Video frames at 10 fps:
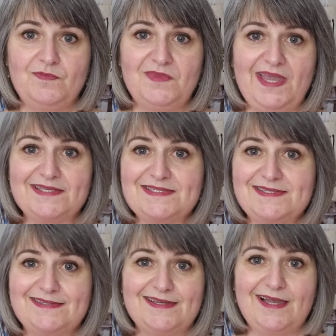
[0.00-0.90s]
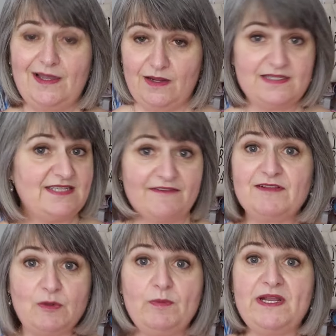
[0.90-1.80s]
yes, uh,
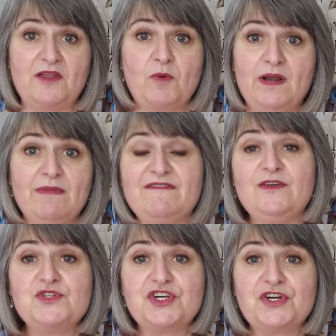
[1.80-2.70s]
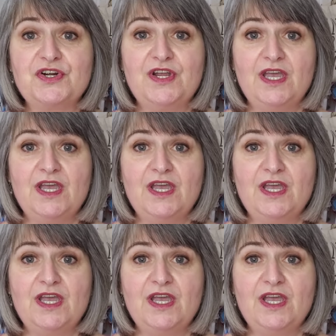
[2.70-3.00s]
definitely will be another one in my future.